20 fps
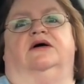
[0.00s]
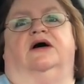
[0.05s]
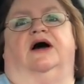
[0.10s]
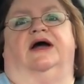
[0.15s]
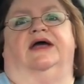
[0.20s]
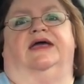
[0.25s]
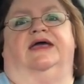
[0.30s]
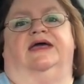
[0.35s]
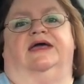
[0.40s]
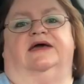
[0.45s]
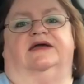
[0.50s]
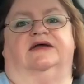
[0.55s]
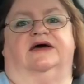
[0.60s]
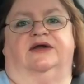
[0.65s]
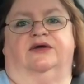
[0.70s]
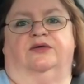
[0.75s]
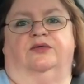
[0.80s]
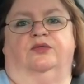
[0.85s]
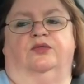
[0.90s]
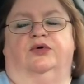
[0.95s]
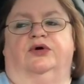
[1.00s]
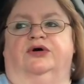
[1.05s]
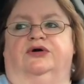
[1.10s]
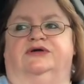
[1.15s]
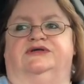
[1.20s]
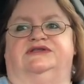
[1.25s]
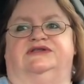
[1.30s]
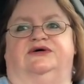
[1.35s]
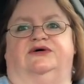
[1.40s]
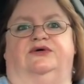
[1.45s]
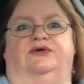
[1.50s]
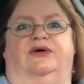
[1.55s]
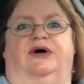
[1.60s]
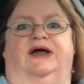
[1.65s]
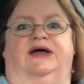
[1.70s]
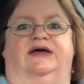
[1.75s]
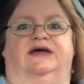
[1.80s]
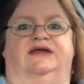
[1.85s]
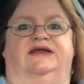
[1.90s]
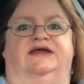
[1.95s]
I don't work, so
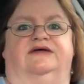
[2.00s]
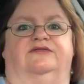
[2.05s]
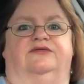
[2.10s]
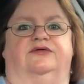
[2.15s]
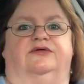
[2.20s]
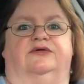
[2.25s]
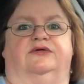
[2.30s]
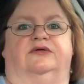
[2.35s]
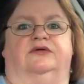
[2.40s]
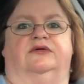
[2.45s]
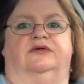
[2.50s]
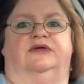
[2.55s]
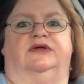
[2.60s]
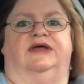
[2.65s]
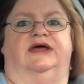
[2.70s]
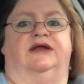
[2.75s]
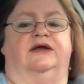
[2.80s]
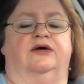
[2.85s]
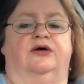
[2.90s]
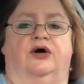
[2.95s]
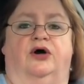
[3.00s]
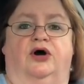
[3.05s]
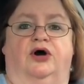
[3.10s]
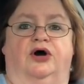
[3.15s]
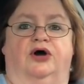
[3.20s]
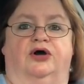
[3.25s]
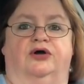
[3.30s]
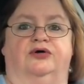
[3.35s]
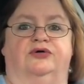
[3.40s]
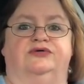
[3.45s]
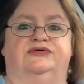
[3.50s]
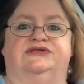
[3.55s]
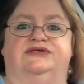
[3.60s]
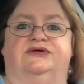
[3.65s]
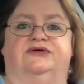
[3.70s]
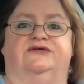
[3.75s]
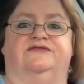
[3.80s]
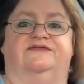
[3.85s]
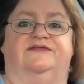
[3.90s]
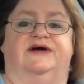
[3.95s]
I could never get a car. Who's
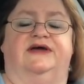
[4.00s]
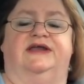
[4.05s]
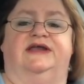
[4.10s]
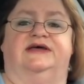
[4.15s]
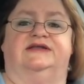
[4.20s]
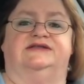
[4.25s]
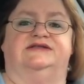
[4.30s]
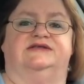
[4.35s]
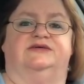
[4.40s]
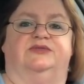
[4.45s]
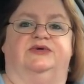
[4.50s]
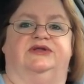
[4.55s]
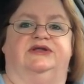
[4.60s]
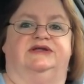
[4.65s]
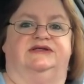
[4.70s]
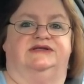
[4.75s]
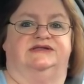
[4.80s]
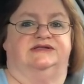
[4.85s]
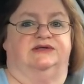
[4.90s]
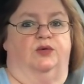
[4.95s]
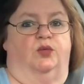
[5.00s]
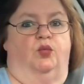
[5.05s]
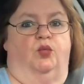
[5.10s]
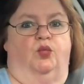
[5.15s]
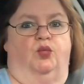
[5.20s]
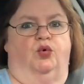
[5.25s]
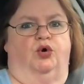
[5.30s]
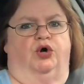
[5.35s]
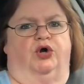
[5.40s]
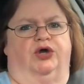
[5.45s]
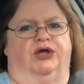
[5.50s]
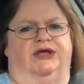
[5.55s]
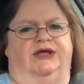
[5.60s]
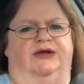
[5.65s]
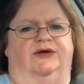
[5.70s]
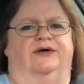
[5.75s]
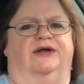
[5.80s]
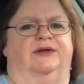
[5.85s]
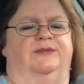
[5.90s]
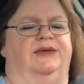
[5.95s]
going to finance someone that doesn't work? You
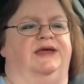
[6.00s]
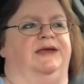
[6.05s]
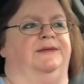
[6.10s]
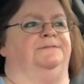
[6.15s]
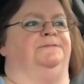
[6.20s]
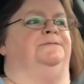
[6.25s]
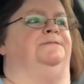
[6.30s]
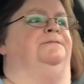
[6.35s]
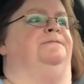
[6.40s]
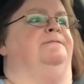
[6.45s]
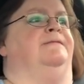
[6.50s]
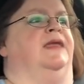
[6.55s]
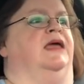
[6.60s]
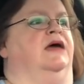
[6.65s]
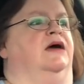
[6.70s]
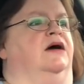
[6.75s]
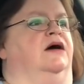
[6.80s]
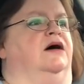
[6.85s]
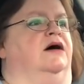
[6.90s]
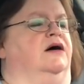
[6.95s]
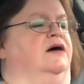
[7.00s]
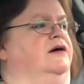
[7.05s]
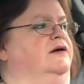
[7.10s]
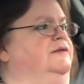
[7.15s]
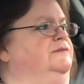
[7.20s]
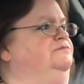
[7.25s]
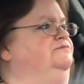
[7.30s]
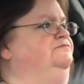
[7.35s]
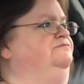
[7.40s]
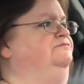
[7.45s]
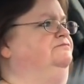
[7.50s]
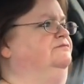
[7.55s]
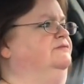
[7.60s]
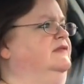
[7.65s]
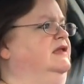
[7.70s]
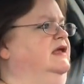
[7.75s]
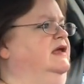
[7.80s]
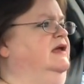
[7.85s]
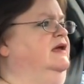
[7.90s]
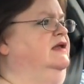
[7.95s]
know what I mean?
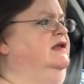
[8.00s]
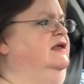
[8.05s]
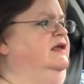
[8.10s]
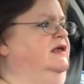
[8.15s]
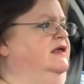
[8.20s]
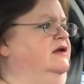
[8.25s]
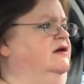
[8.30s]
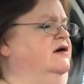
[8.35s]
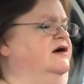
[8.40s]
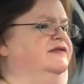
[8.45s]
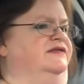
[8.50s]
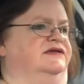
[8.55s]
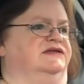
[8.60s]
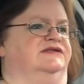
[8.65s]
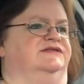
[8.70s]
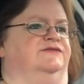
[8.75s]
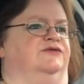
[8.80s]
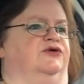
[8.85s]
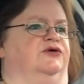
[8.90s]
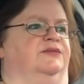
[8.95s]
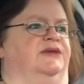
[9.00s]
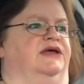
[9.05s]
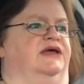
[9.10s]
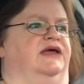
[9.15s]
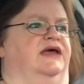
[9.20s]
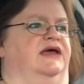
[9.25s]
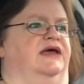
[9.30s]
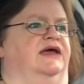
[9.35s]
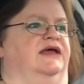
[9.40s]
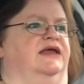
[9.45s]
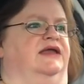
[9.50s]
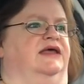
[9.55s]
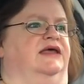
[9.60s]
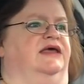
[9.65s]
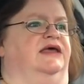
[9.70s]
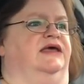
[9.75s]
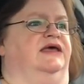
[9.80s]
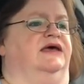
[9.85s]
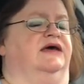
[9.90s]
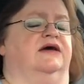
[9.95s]
And he got this for me, and
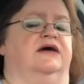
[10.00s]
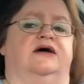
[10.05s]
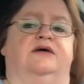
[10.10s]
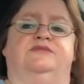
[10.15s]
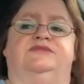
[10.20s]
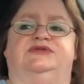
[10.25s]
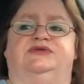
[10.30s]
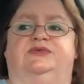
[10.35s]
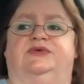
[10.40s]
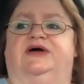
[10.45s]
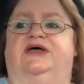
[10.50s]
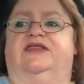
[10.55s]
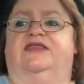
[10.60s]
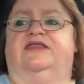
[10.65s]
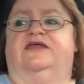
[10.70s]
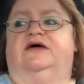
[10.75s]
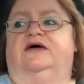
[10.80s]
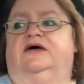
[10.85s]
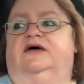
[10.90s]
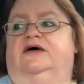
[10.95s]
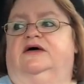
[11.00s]
it comes with,